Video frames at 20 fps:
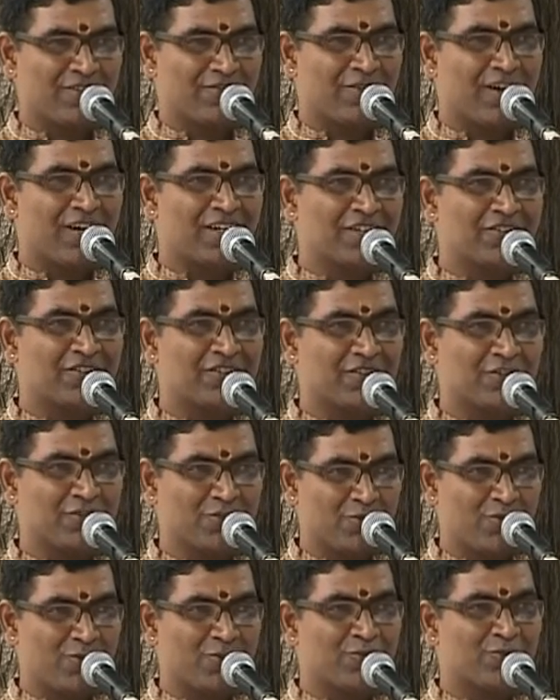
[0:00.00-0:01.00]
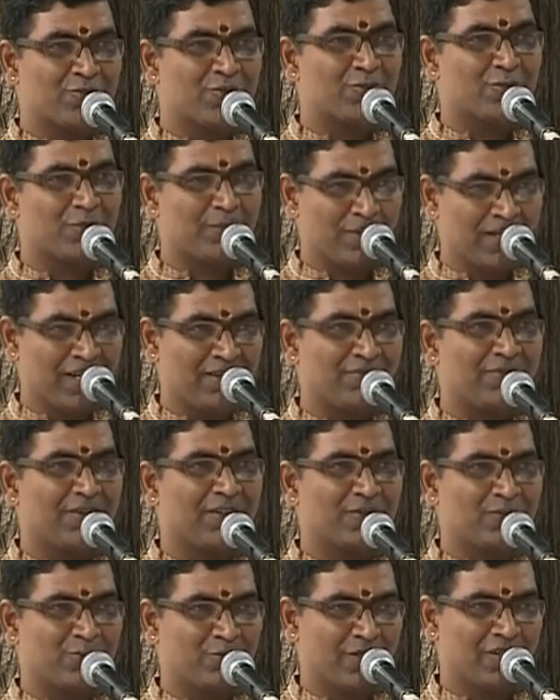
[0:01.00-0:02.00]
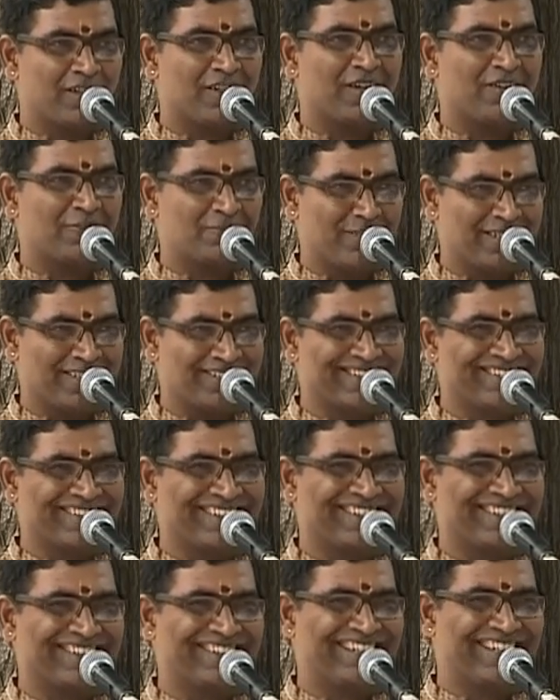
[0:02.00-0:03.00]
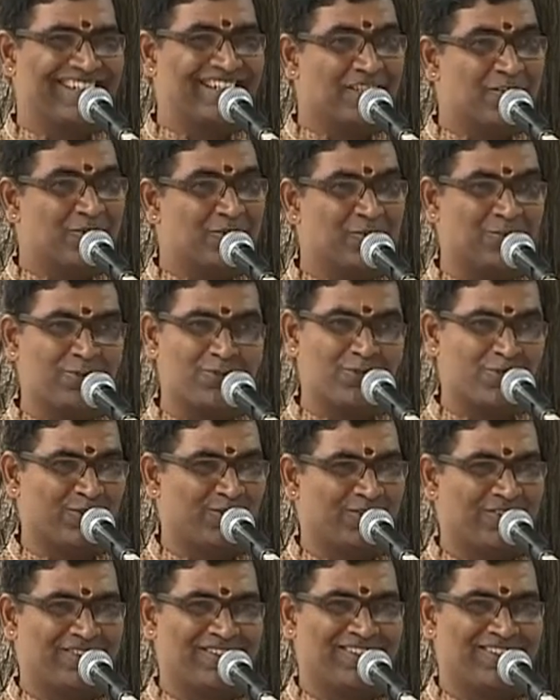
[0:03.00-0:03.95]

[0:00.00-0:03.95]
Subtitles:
what is the stroke you should play for 2.5 beats. That you should know.